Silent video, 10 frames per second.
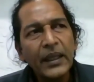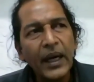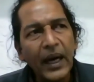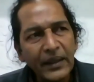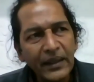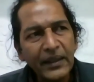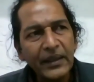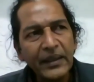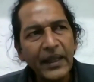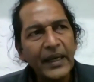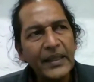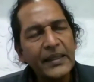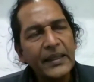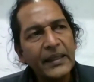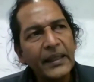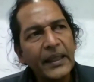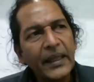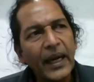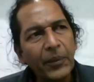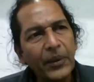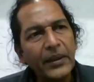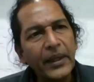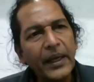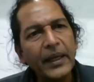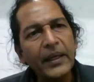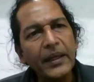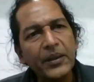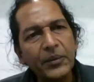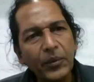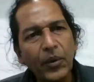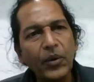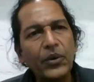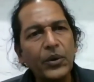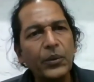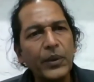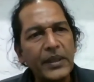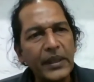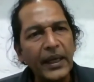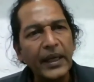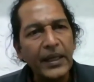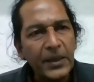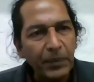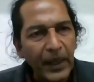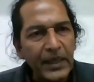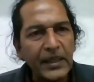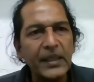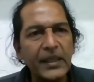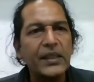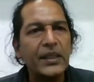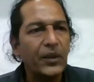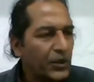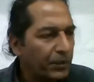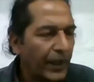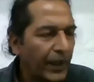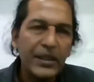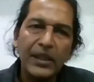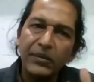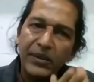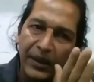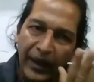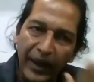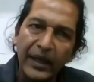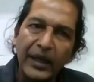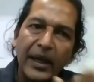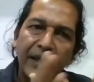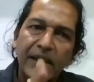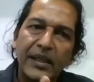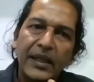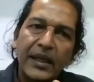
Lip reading: Other than that, I would think it's more to do with sacred spaces or spaces which are recognized